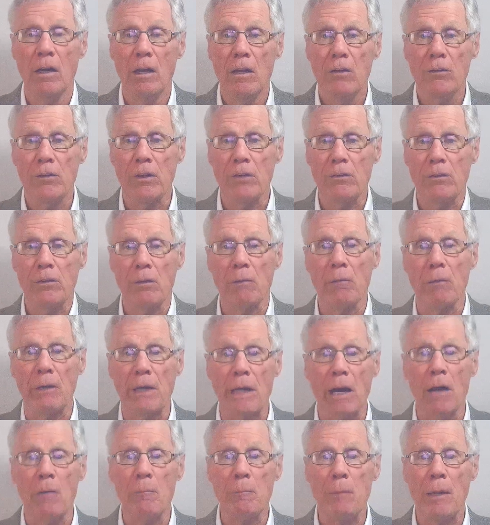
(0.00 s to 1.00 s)
Since they were
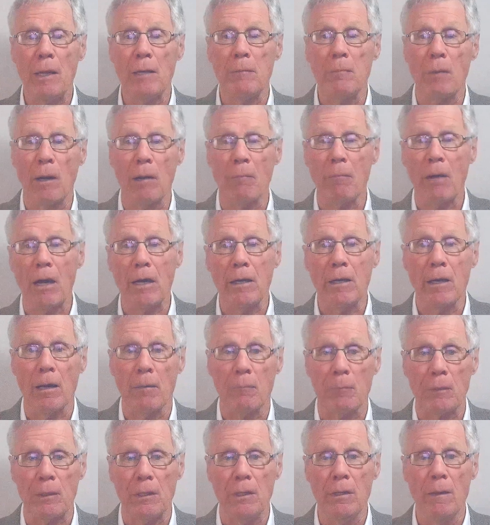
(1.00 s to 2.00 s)
now paid by my
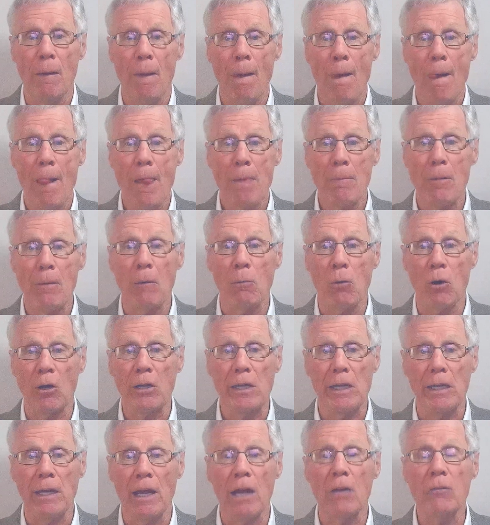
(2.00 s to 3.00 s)
company, but
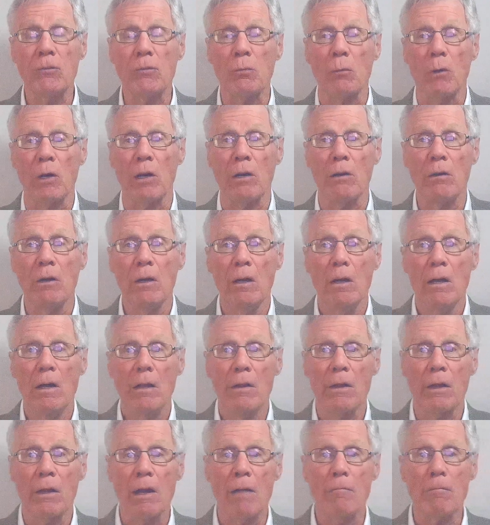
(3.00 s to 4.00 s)
working elsewhere,
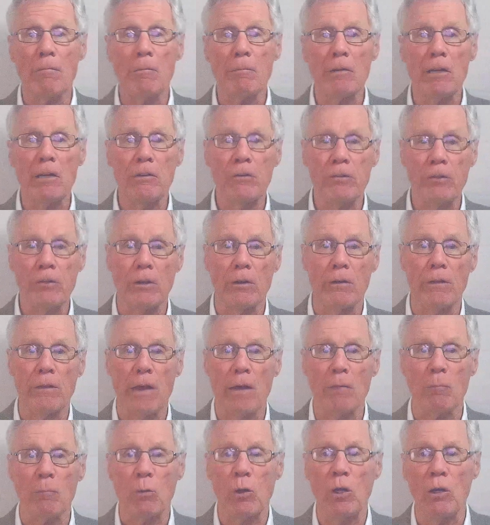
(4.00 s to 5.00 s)
the government considered
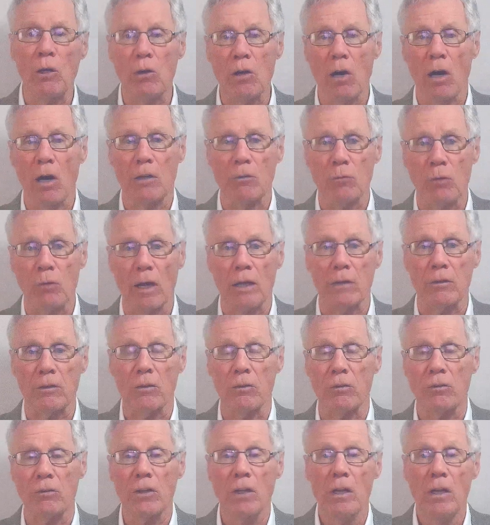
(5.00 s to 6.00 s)
them real
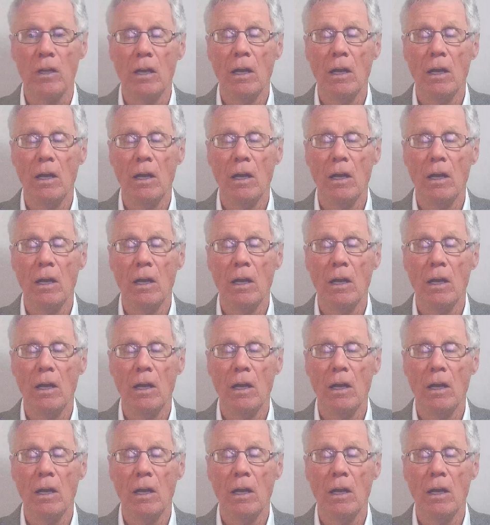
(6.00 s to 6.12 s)
contractors.